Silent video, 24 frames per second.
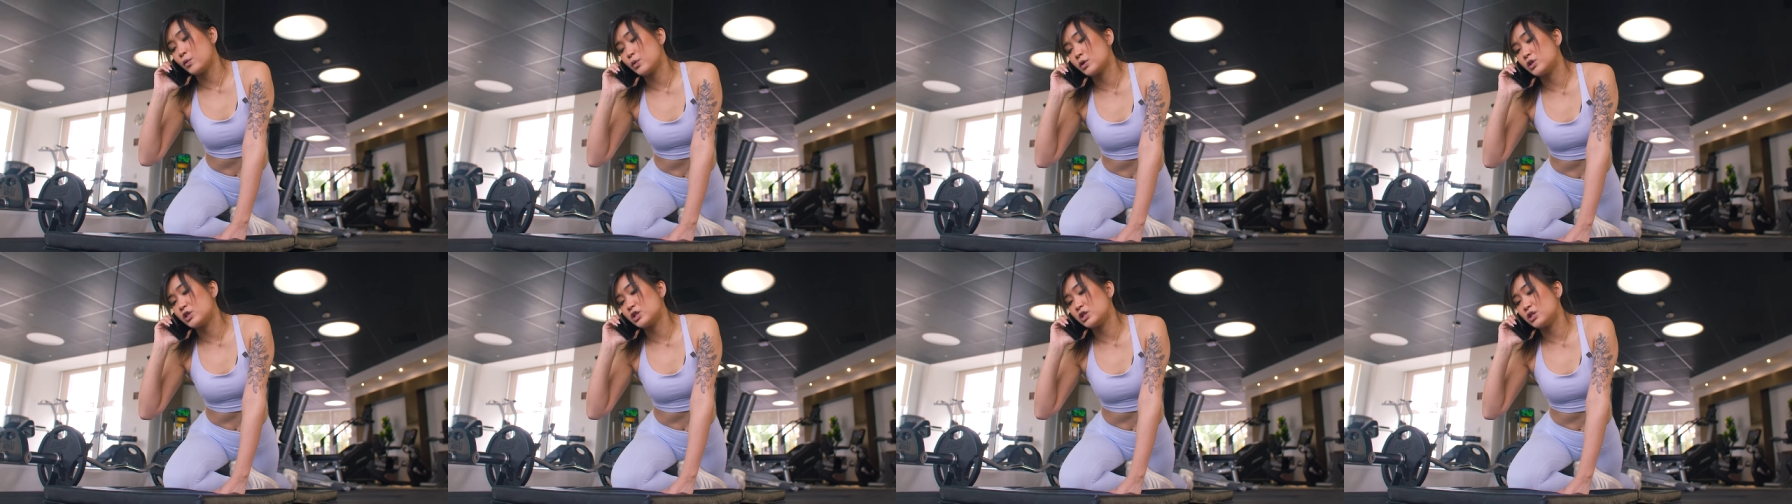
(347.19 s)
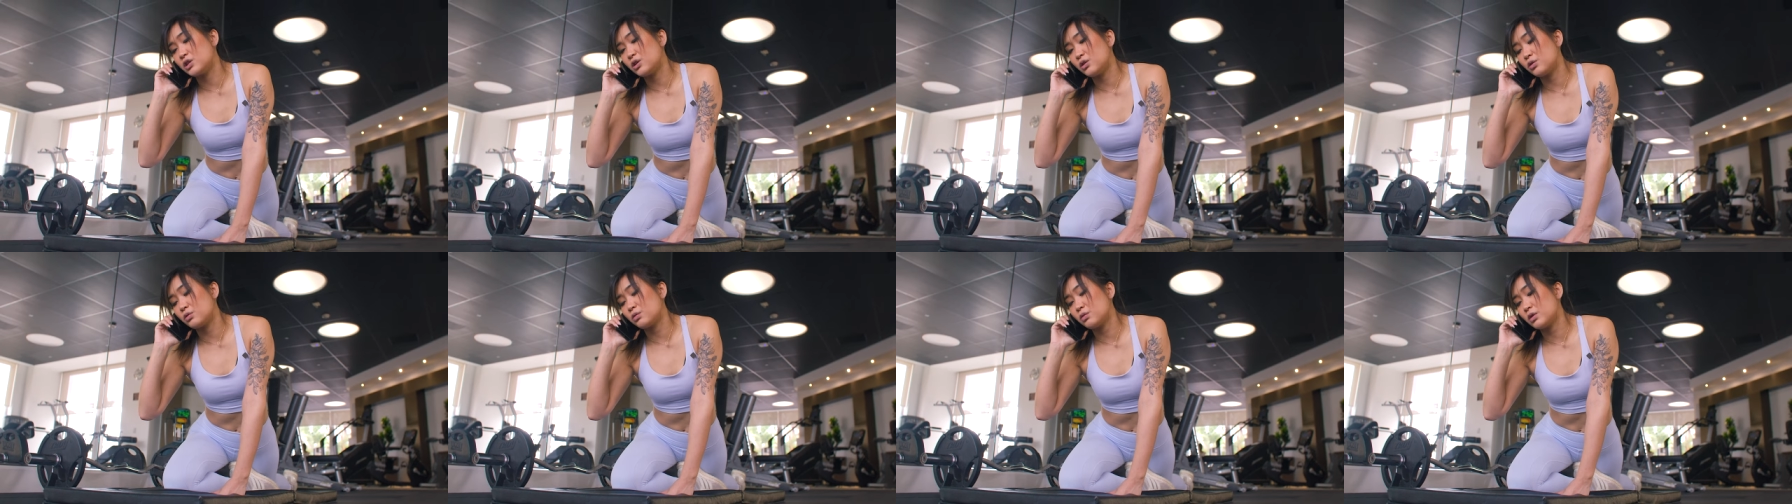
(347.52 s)

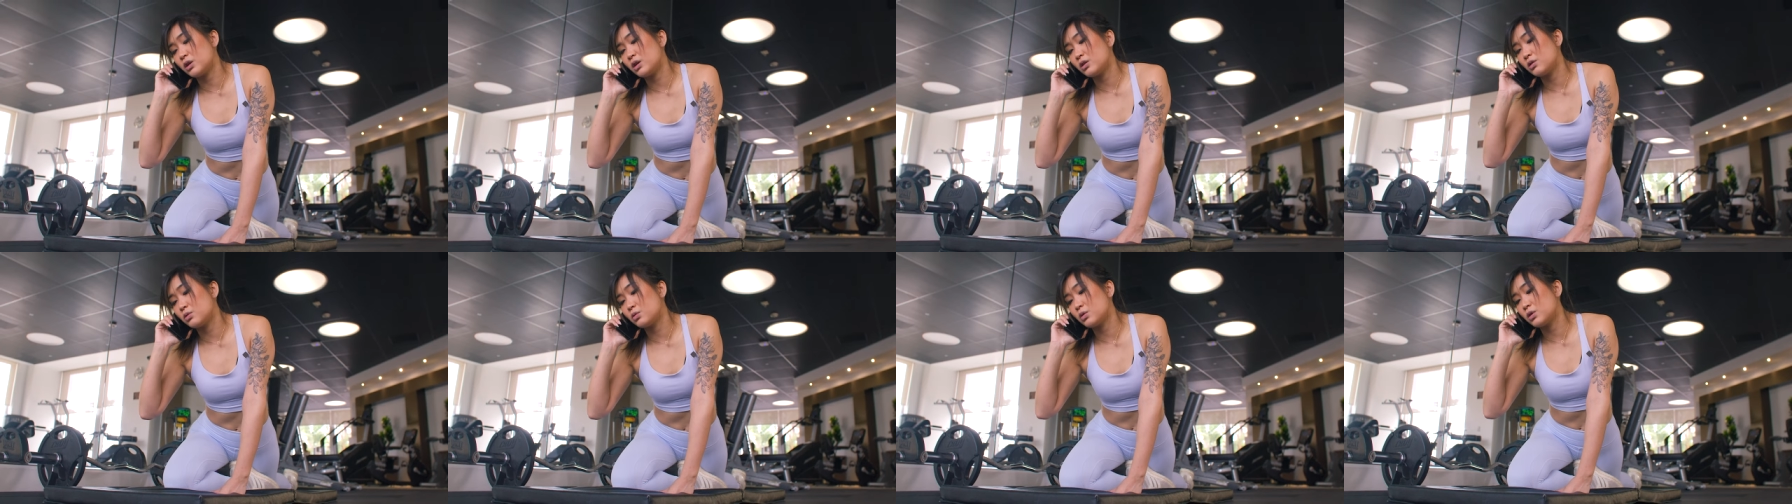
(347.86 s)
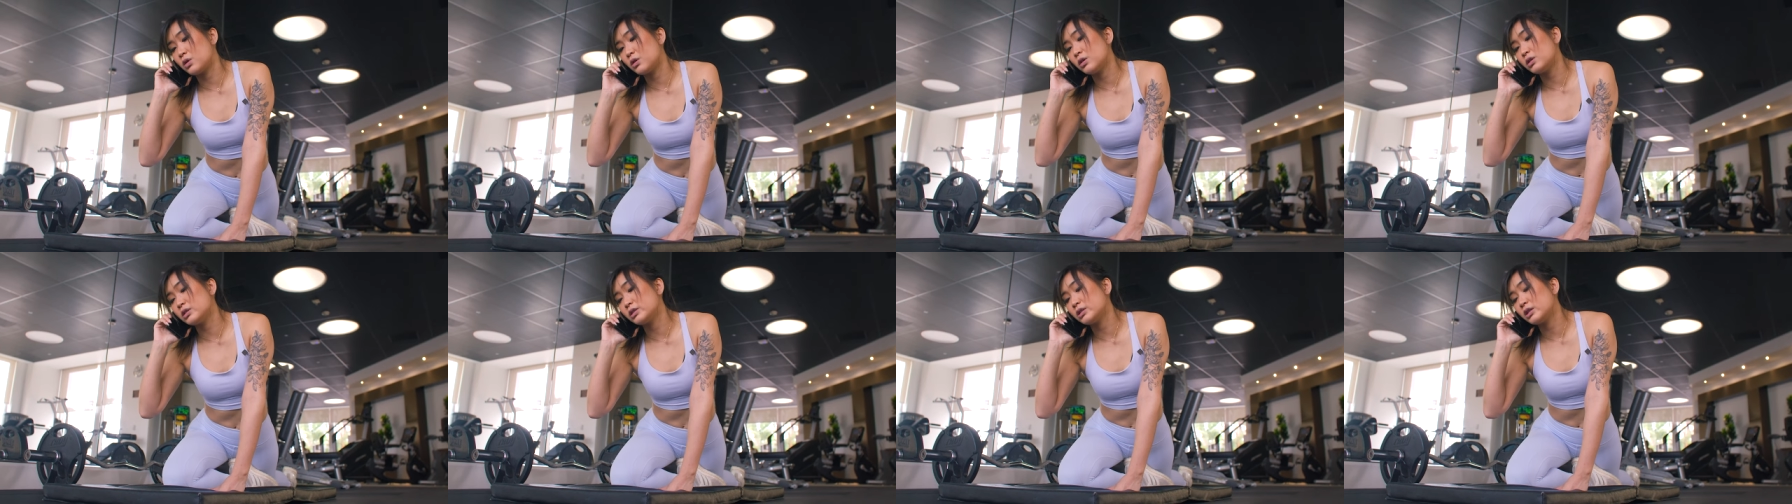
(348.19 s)
GT3 in the
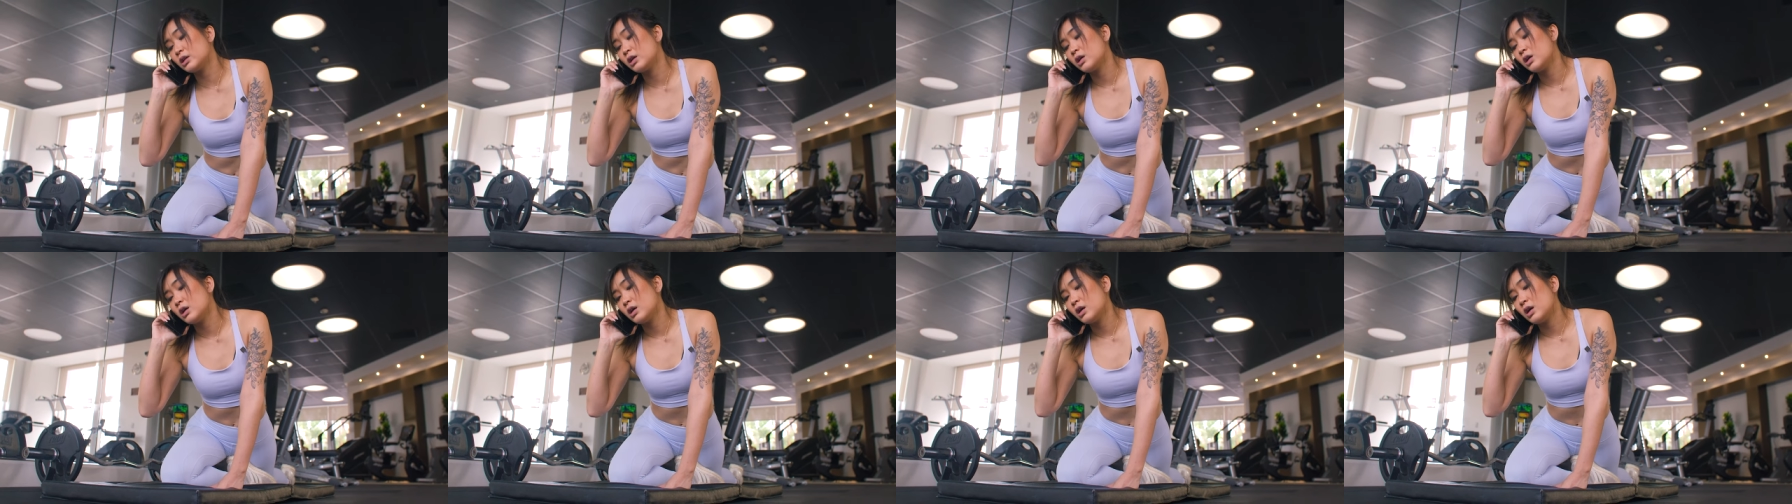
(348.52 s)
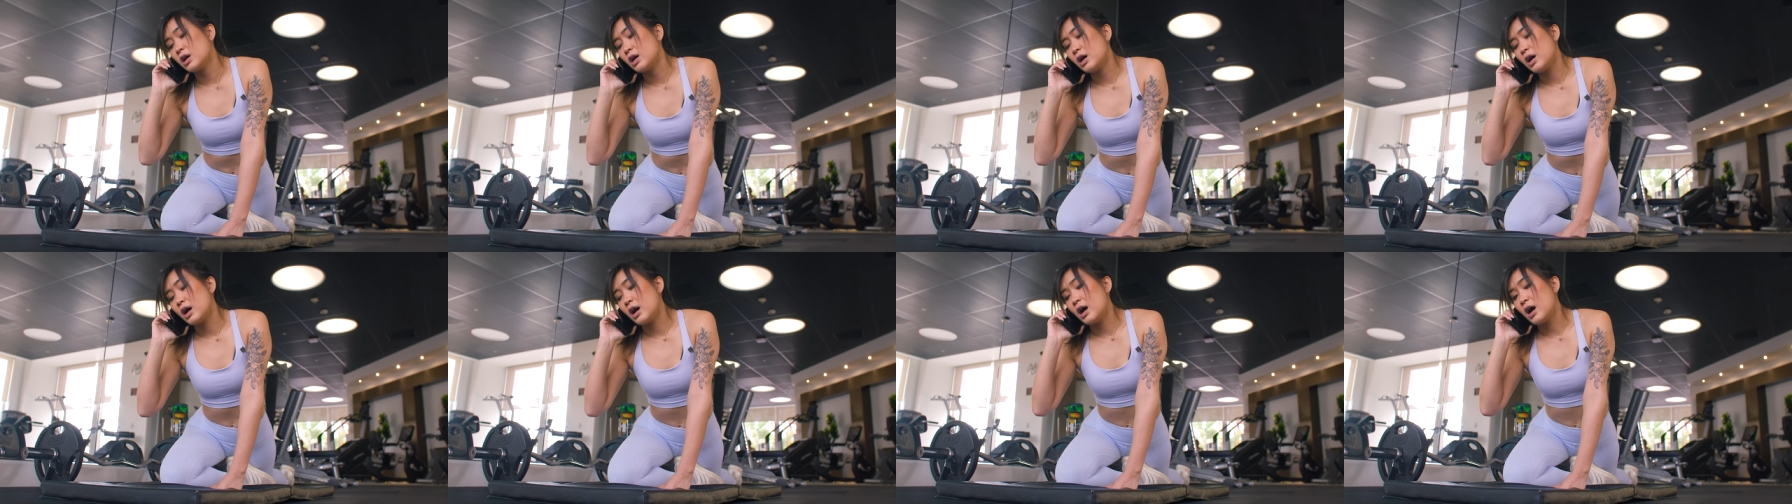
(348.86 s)
world
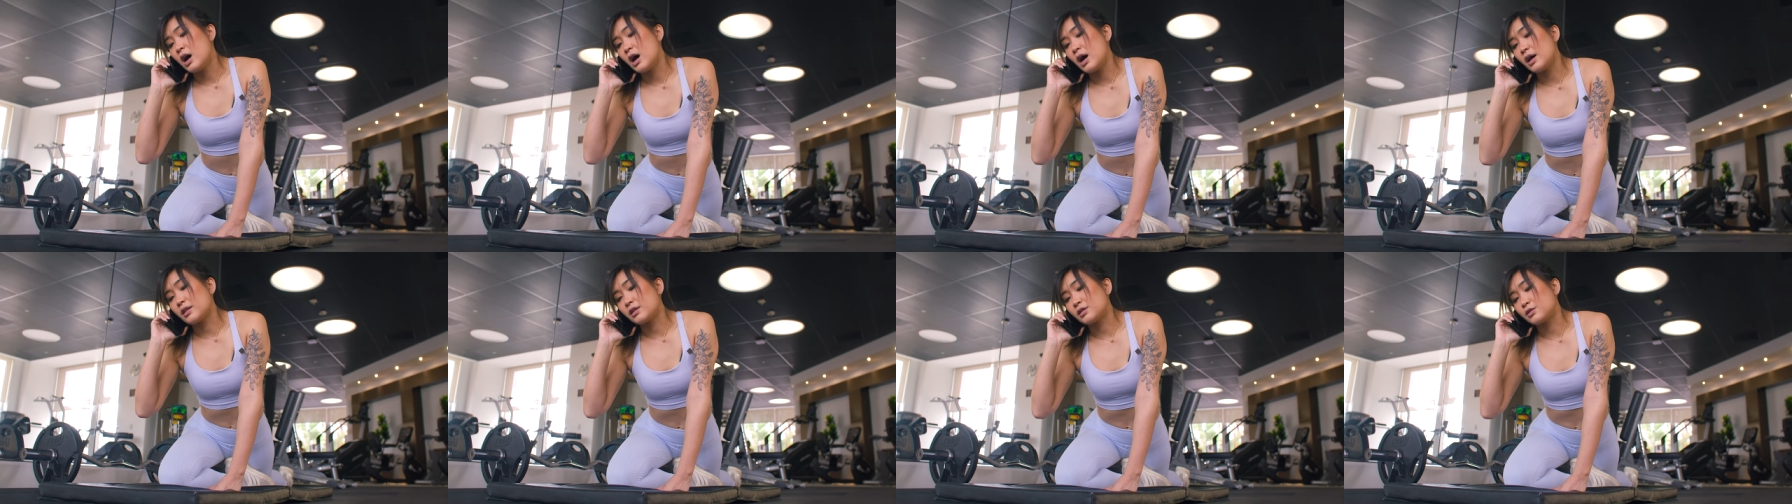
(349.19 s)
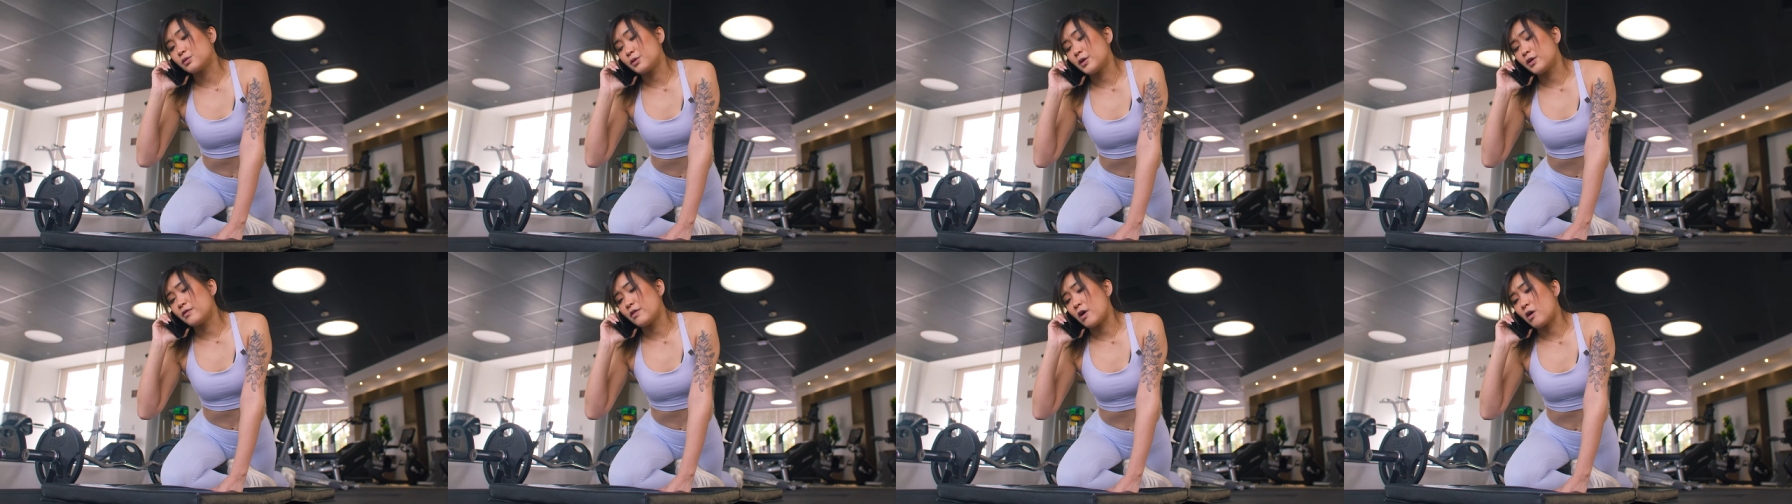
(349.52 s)
at the
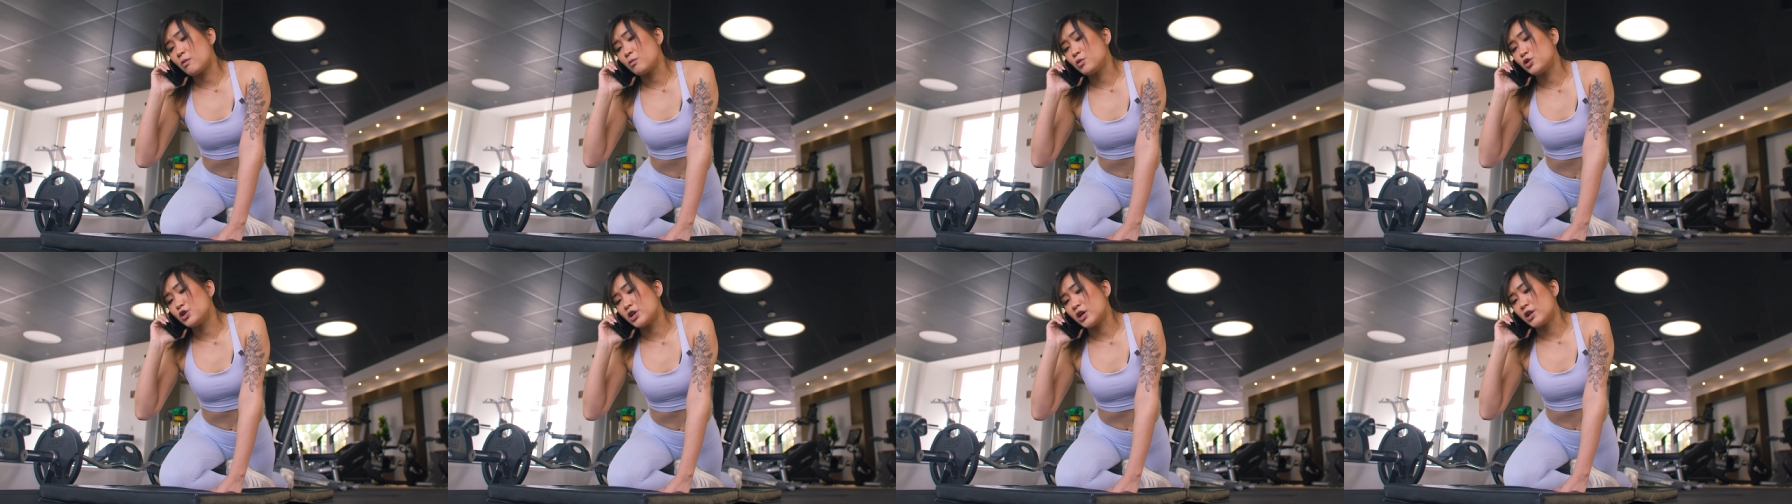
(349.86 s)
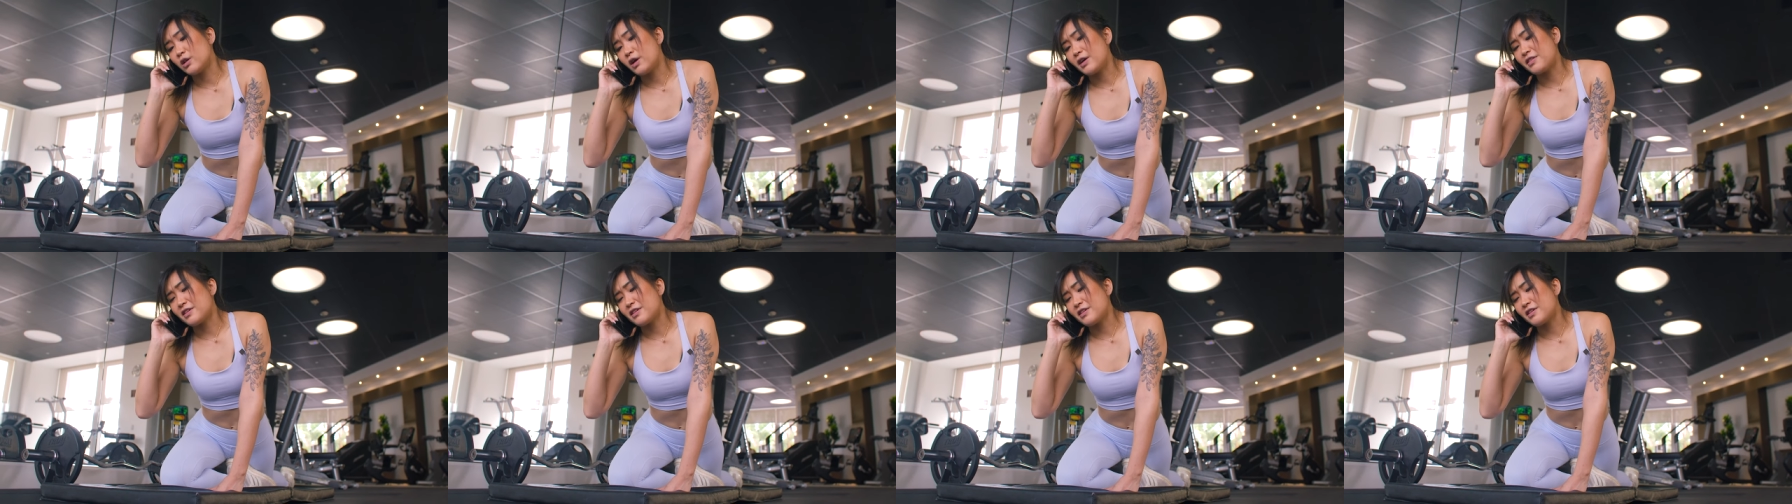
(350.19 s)
12 hour Mugello.